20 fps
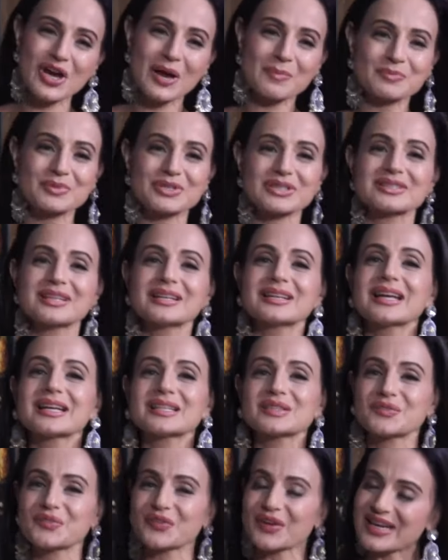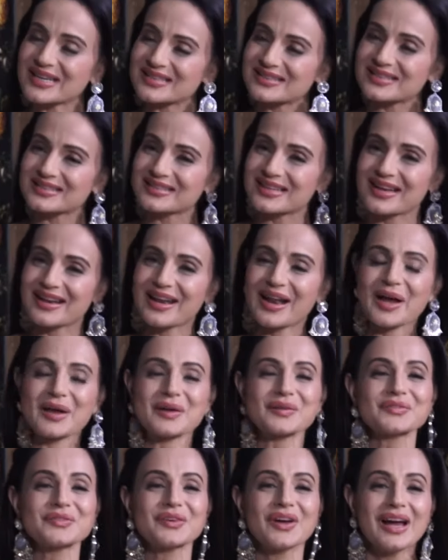chapter, their next phase in their
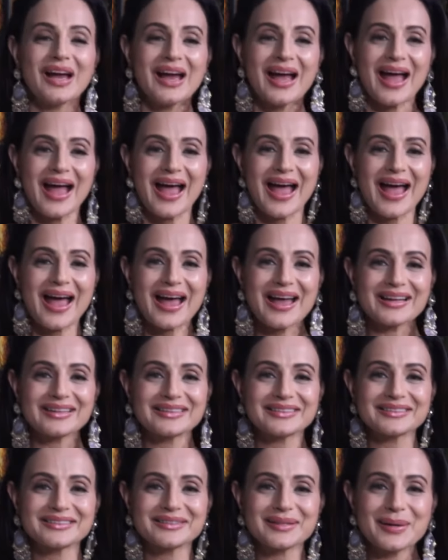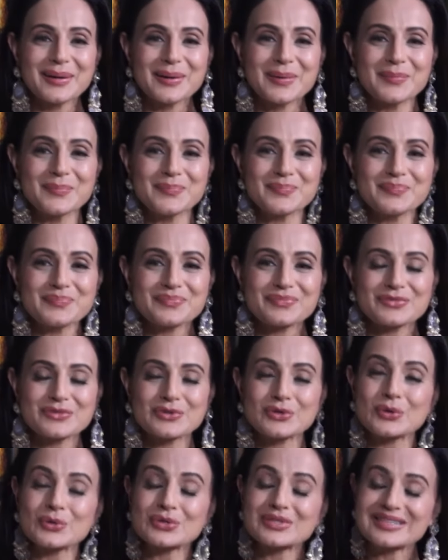life, and
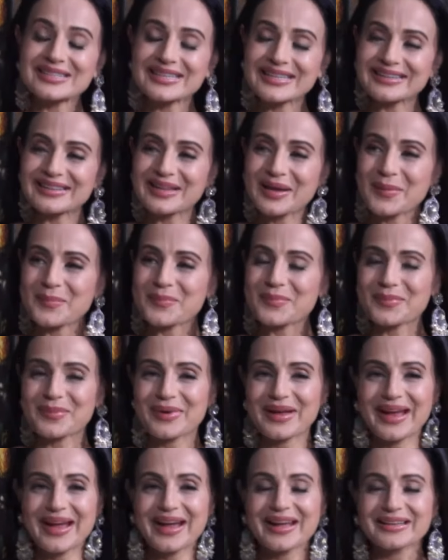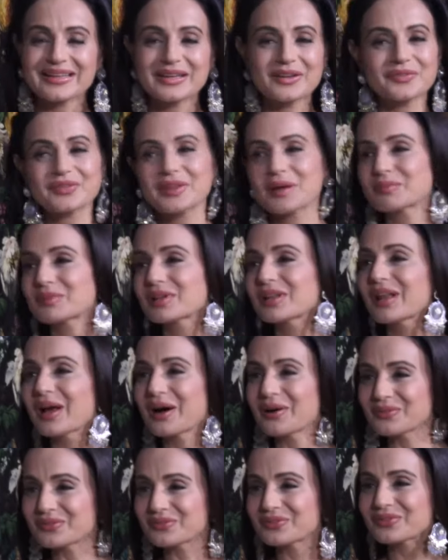to go see them and give them the
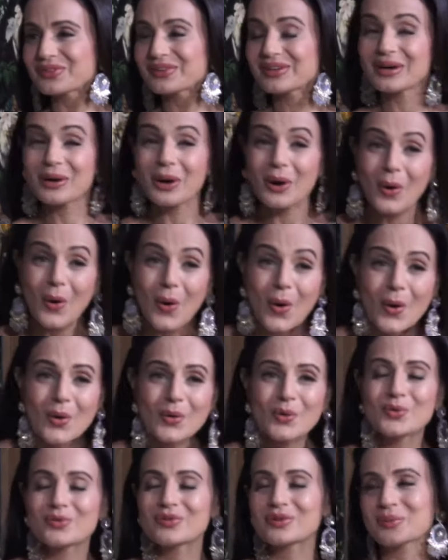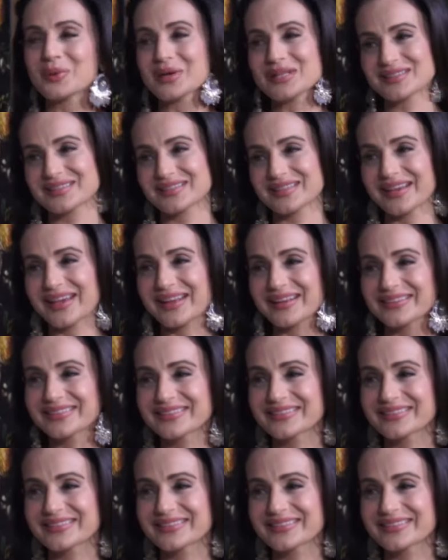love all over once again.